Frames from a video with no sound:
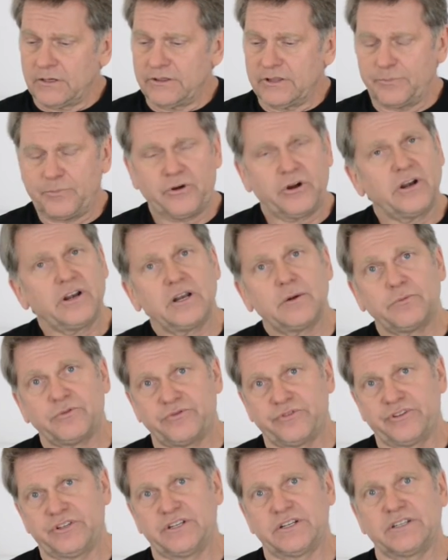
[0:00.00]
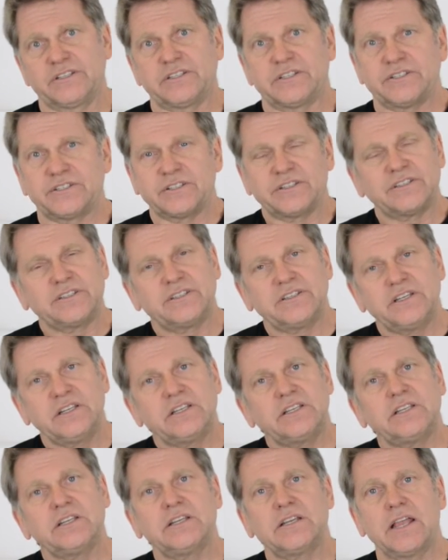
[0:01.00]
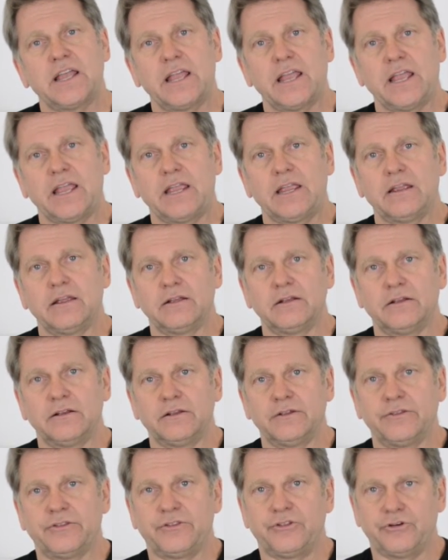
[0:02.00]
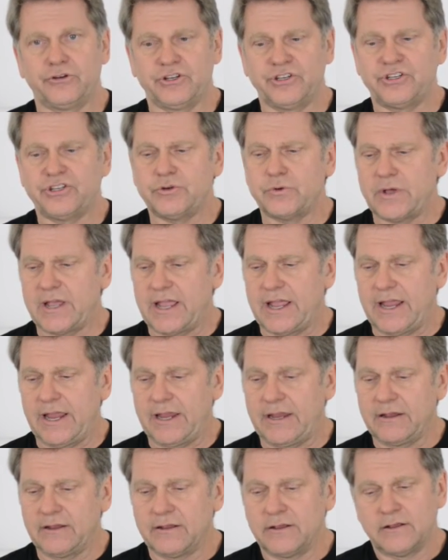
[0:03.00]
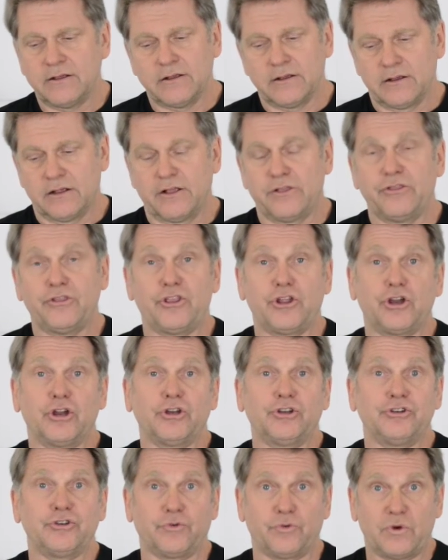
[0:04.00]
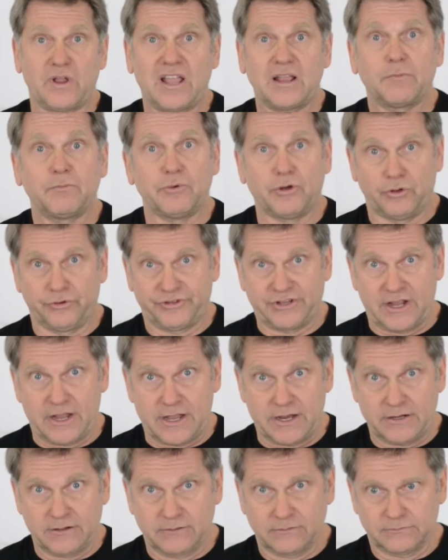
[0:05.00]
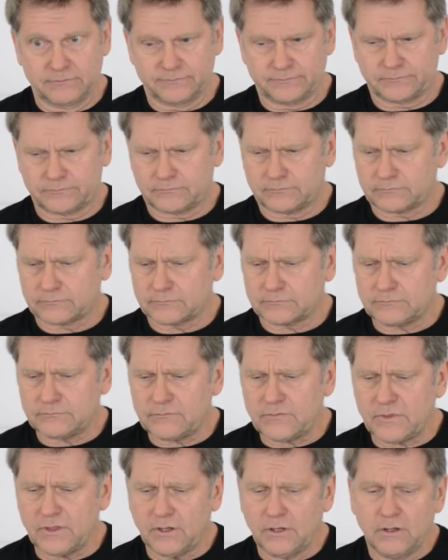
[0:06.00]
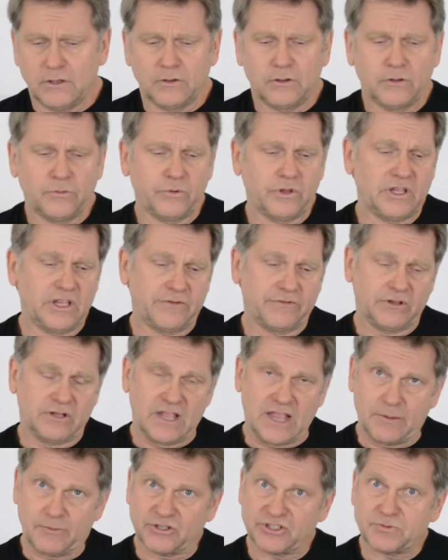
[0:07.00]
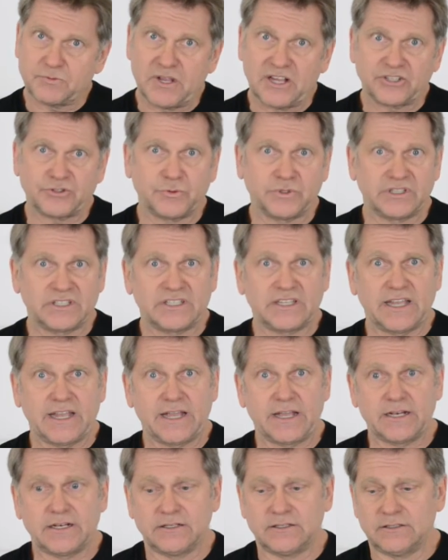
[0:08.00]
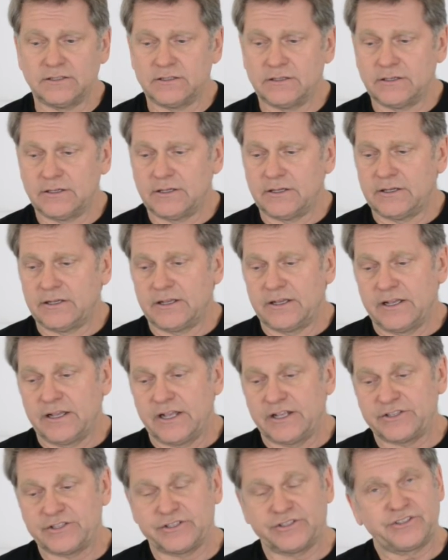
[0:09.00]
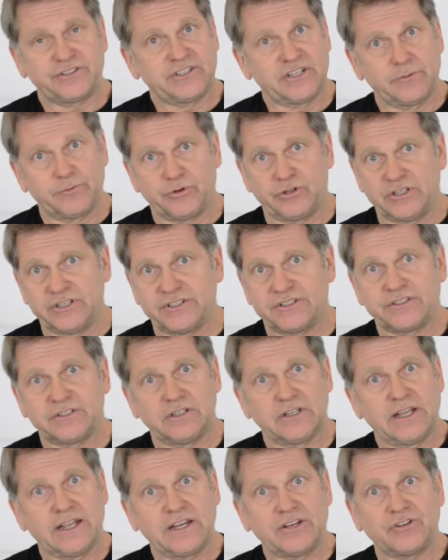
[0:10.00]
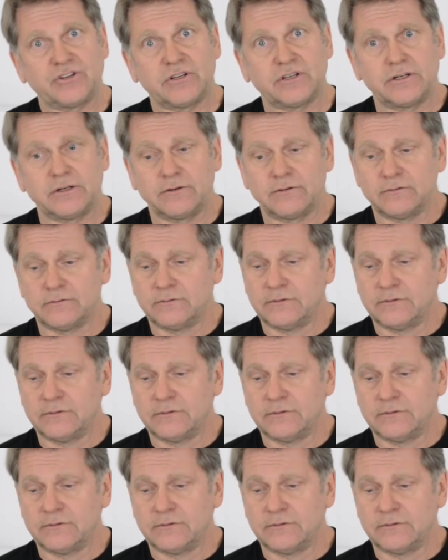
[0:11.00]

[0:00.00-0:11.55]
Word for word: The part number for this is a CTA 32A. They're a direct bolt-on. We give alignment specs with the kit. It's a simple installation.